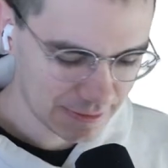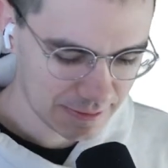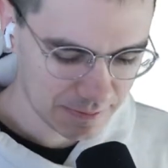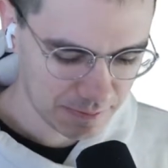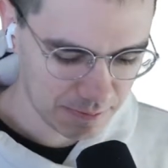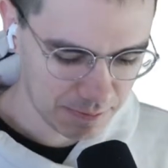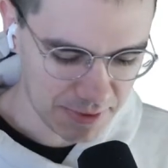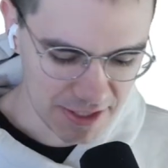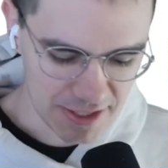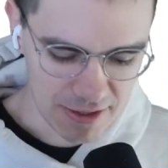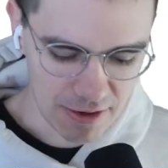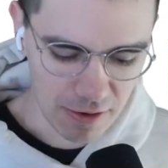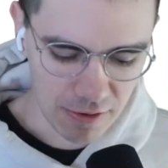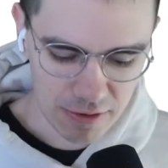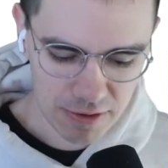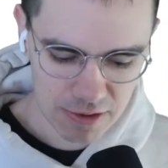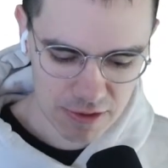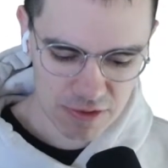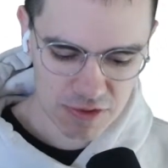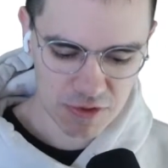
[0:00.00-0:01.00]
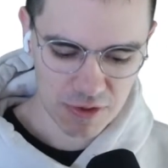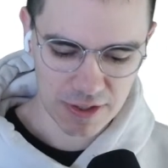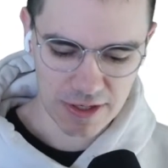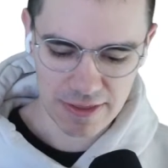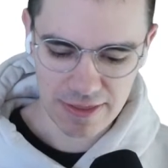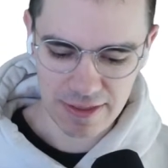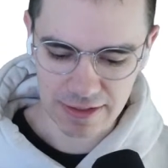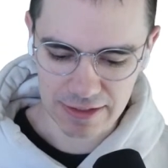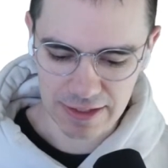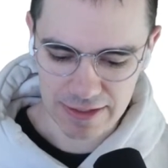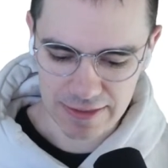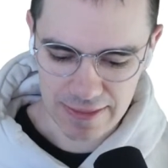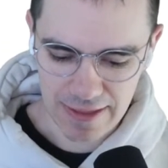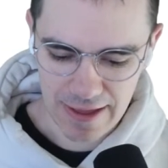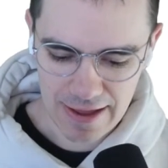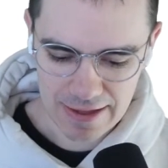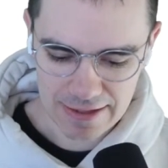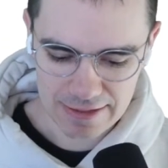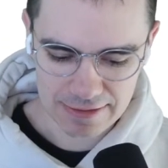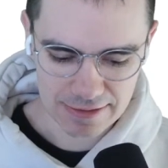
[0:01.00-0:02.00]
PRs or anything like
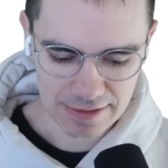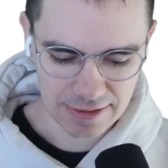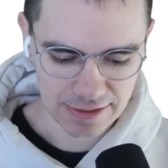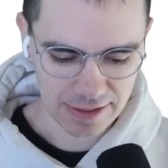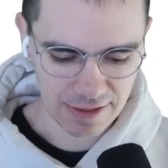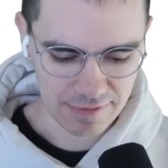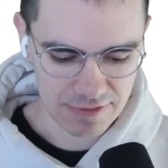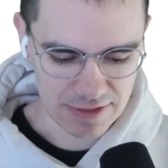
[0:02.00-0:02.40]
that, I'm gonna have the